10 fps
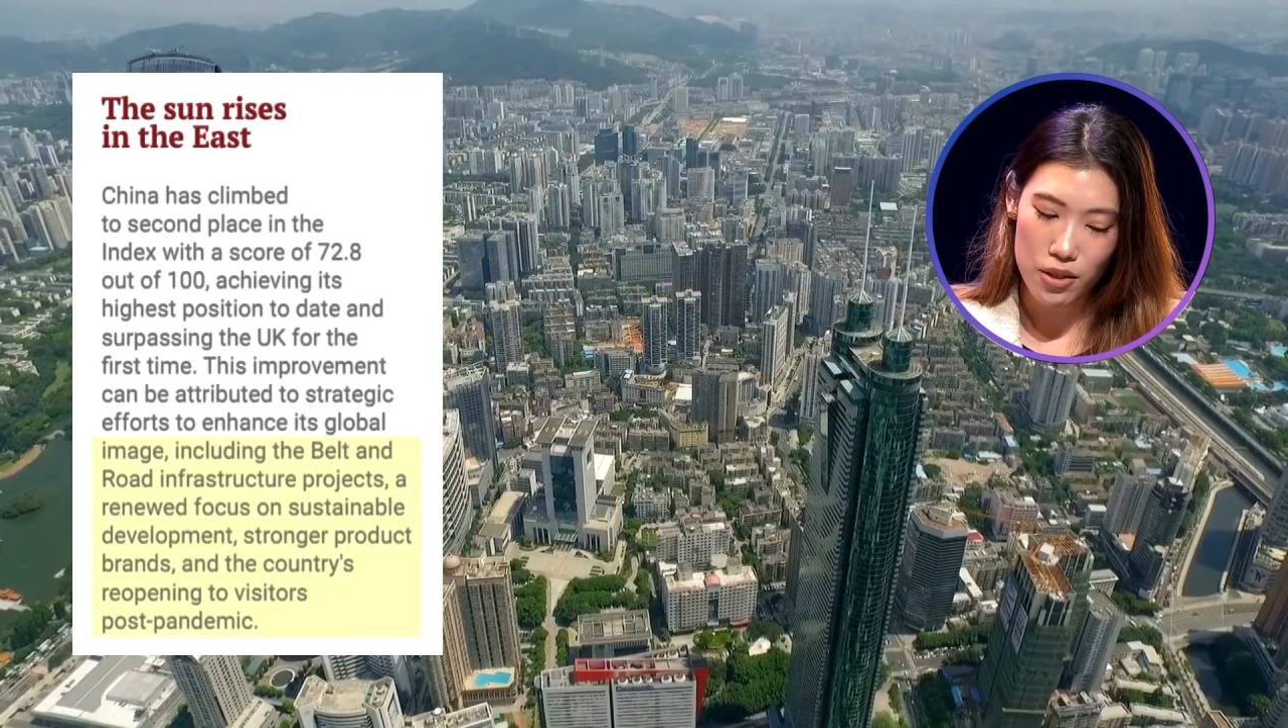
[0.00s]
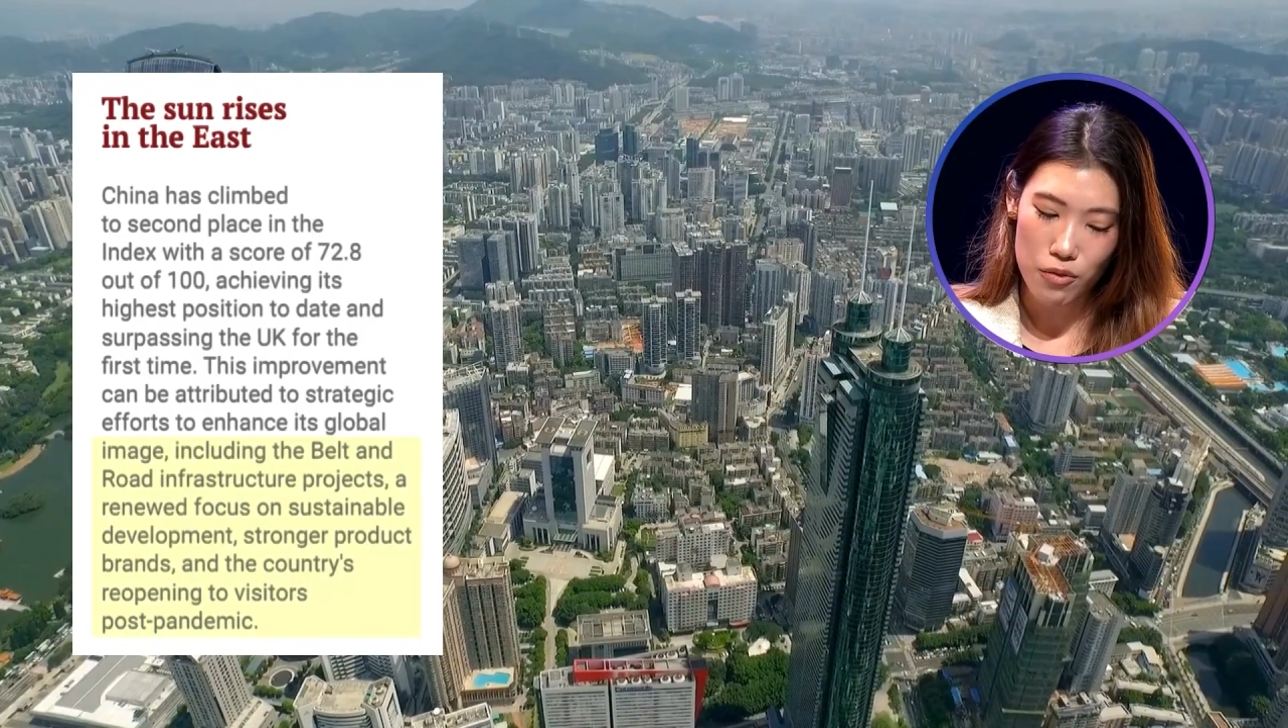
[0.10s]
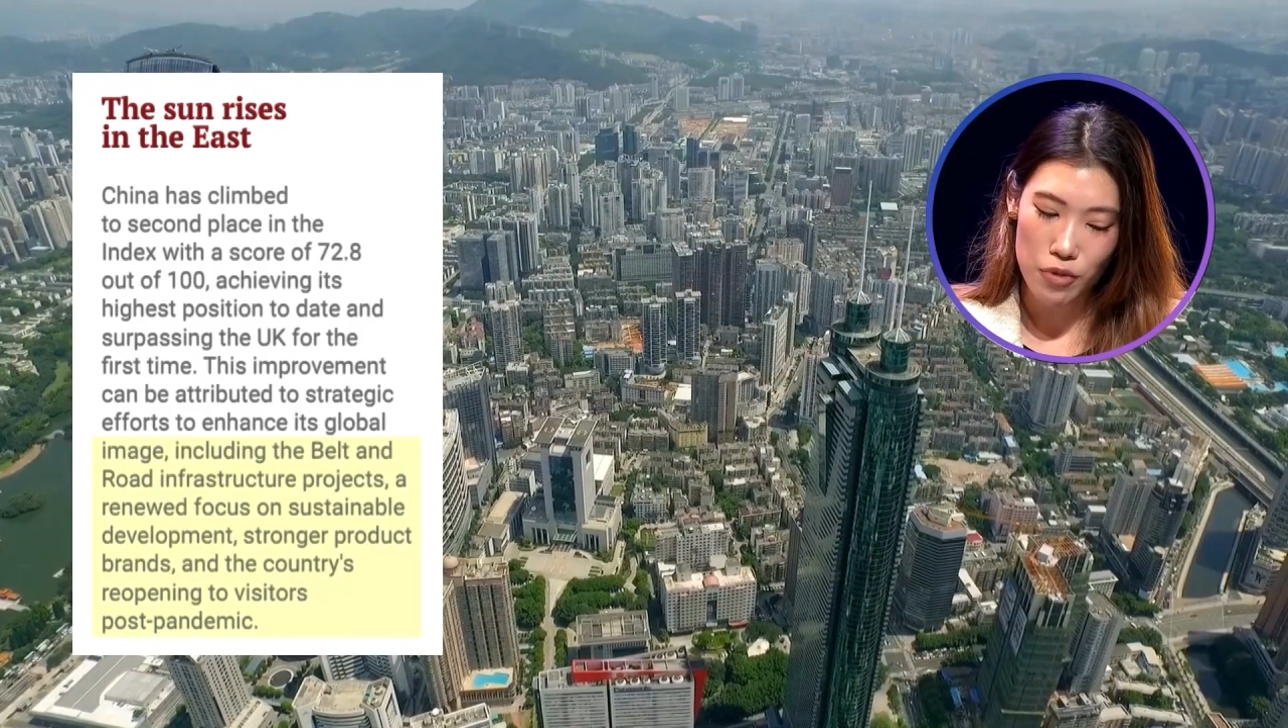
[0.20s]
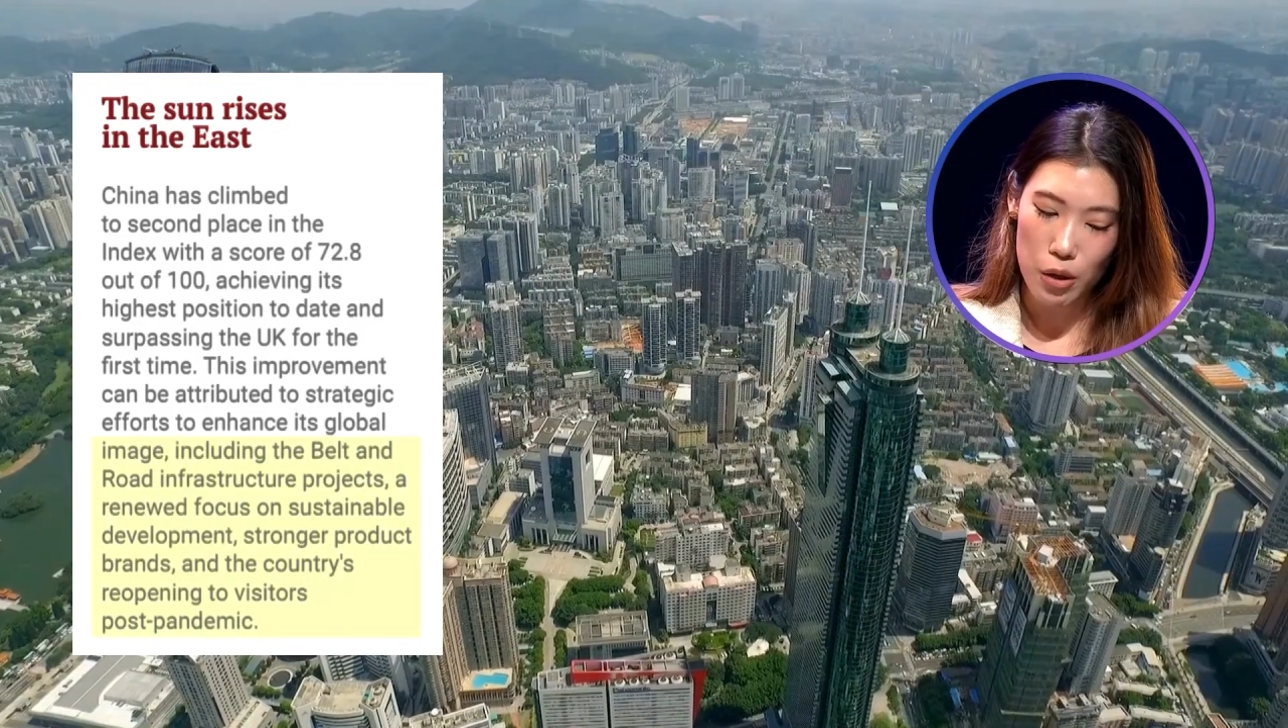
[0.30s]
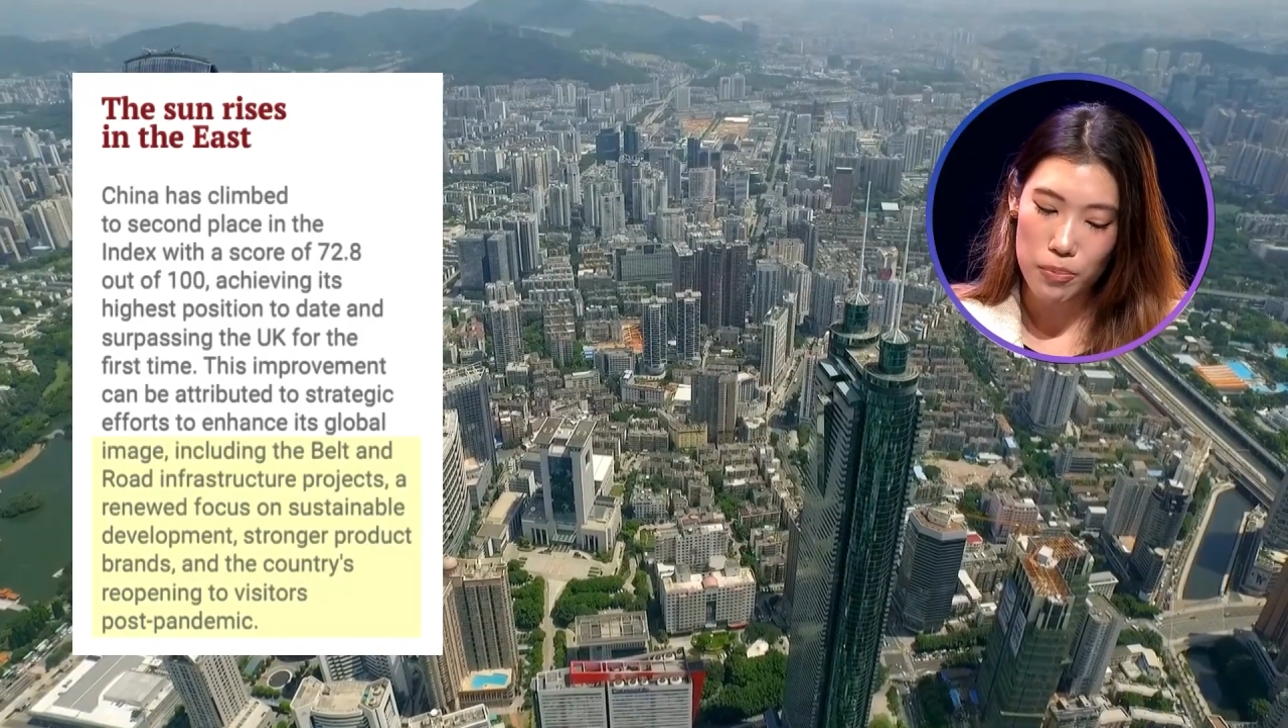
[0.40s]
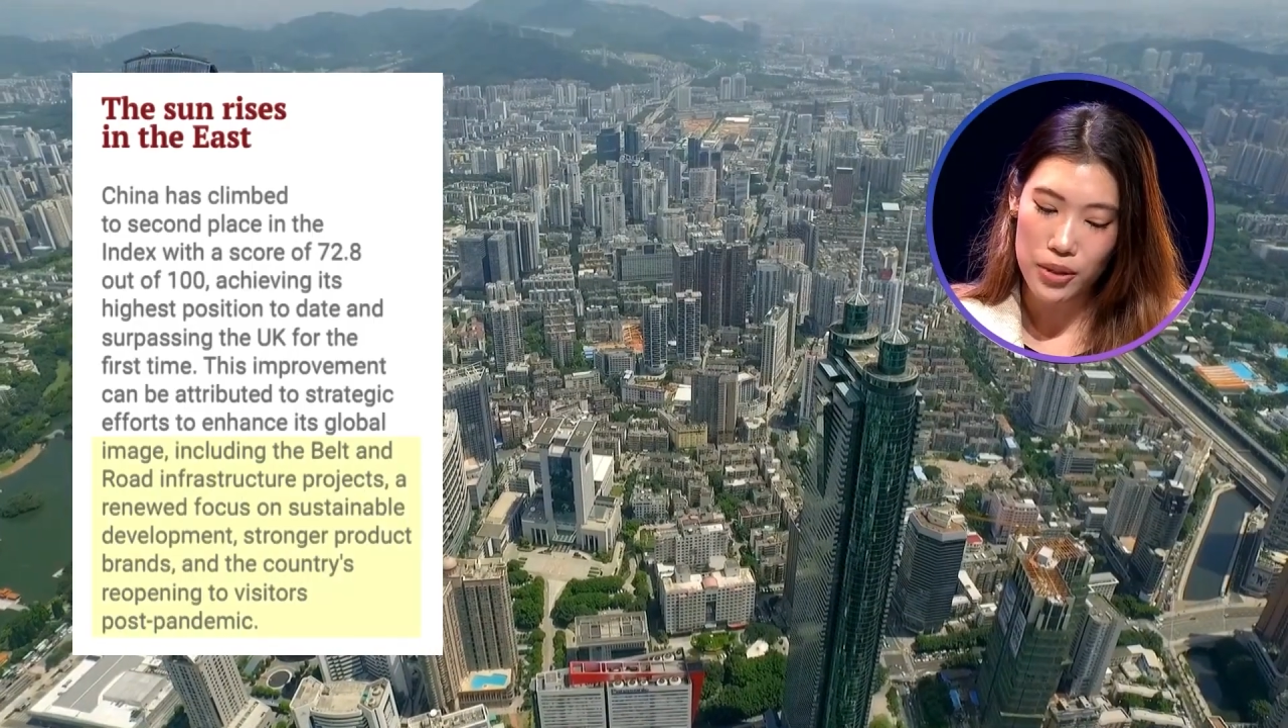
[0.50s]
and Road